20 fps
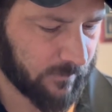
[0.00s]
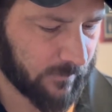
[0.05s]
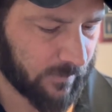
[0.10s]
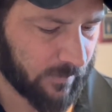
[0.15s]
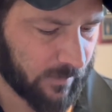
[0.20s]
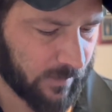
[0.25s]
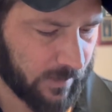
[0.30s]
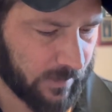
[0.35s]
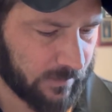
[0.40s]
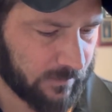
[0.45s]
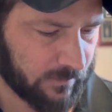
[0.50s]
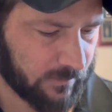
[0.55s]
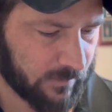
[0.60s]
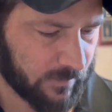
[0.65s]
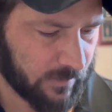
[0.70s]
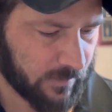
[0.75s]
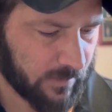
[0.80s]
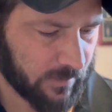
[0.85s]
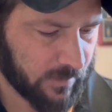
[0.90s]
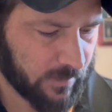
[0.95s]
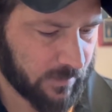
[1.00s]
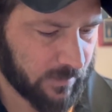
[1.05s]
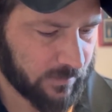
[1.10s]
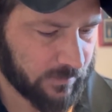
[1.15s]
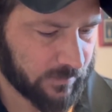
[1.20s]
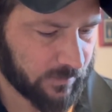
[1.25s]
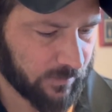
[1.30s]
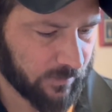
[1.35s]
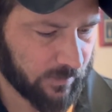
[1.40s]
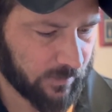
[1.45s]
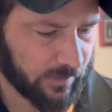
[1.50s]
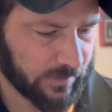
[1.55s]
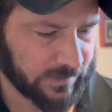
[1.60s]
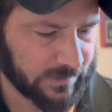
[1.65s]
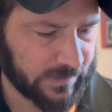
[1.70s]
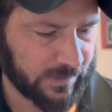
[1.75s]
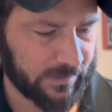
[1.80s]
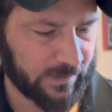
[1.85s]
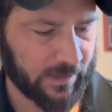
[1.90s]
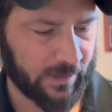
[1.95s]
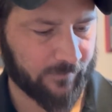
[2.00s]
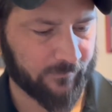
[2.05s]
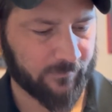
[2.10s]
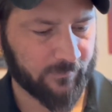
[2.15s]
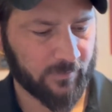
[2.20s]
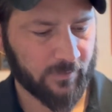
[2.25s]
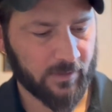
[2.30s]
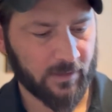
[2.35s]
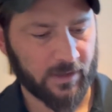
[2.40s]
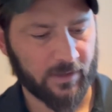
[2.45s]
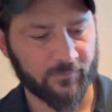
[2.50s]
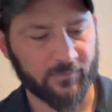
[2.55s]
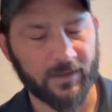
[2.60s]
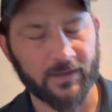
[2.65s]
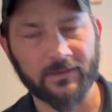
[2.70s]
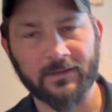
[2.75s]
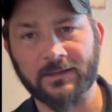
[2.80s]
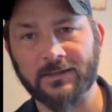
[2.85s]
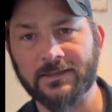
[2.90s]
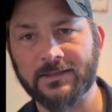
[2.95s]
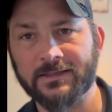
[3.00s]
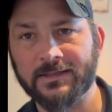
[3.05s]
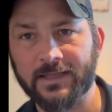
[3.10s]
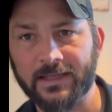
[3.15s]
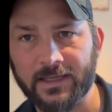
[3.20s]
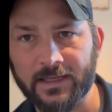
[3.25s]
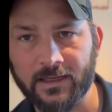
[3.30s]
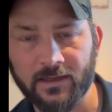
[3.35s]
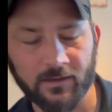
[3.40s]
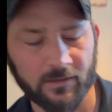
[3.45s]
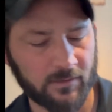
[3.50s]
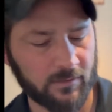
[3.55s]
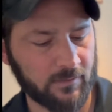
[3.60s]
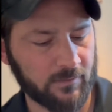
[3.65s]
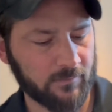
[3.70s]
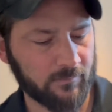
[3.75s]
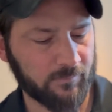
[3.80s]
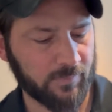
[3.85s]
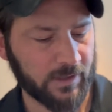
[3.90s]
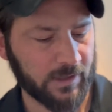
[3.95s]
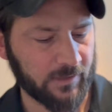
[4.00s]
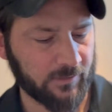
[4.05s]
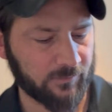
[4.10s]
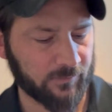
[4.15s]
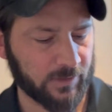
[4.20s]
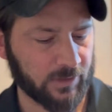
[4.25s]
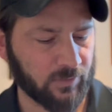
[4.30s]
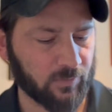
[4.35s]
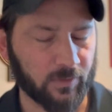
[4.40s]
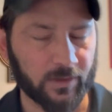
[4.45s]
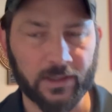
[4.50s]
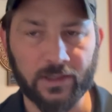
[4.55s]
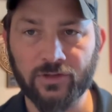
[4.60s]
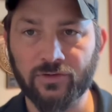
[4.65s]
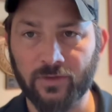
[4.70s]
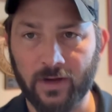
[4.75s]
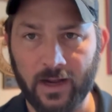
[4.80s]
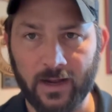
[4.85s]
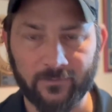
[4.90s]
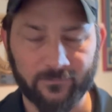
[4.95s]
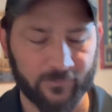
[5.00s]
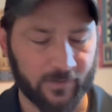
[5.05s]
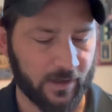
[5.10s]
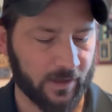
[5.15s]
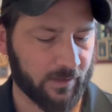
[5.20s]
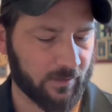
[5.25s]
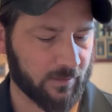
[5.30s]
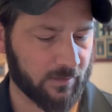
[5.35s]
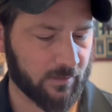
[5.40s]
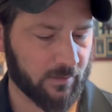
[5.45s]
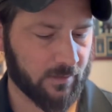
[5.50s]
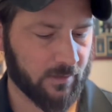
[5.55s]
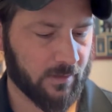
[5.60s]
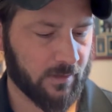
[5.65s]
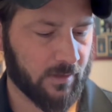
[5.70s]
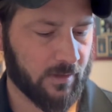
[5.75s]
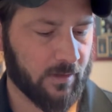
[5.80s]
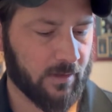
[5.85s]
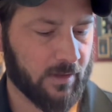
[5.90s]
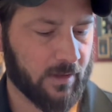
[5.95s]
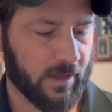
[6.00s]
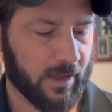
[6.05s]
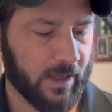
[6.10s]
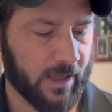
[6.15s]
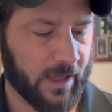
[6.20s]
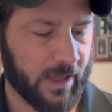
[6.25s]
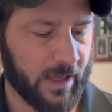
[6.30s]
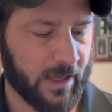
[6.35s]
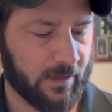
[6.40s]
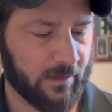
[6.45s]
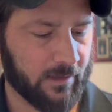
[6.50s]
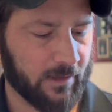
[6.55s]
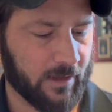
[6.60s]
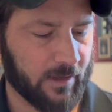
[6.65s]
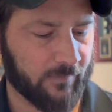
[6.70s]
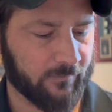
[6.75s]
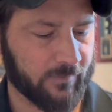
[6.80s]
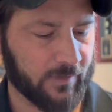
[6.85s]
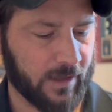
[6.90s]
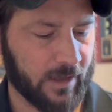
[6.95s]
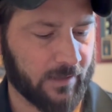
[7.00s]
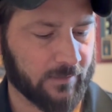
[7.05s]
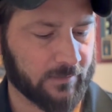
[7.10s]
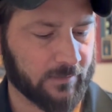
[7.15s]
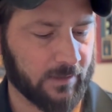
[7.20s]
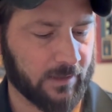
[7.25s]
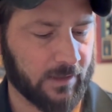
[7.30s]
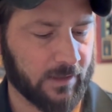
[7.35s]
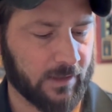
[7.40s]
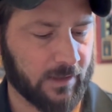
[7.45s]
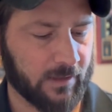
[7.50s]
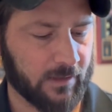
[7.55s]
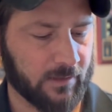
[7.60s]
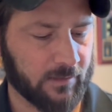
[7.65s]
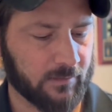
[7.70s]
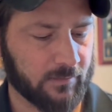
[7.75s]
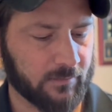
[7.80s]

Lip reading: All right. So you can see that I've got the SIG P320 dry fire, and I've got the